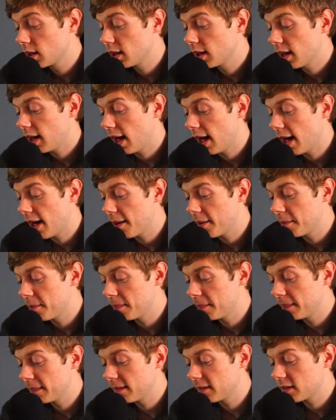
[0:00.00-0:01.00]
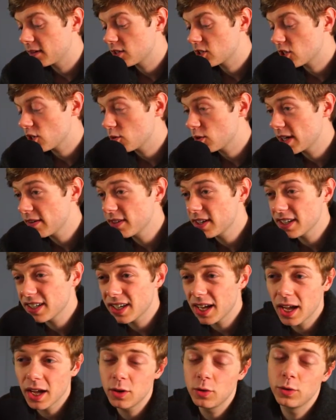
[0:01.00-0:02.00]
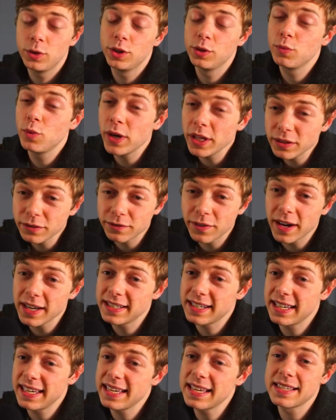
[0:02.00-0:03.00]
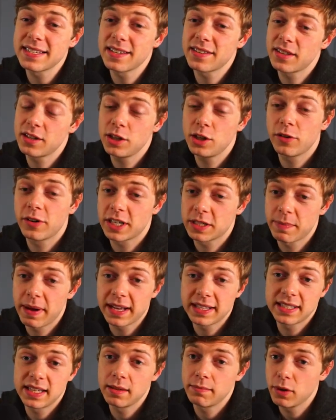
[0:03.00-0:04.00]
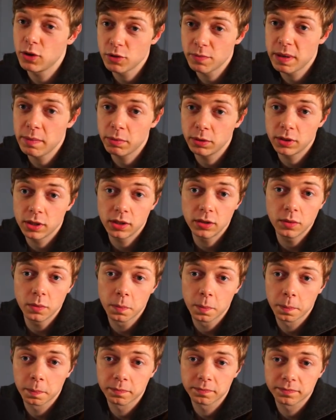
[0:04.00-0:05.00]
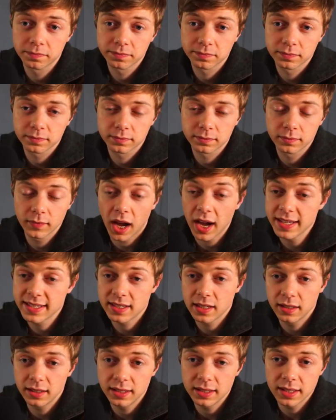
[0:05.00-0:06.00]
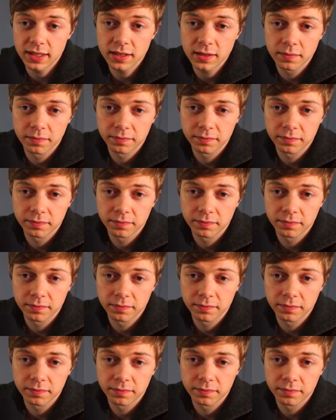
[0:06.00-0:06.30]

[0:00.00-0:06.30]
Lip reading: So give it a go. You will find it easier than you're expecting. Most people do. I certainly did.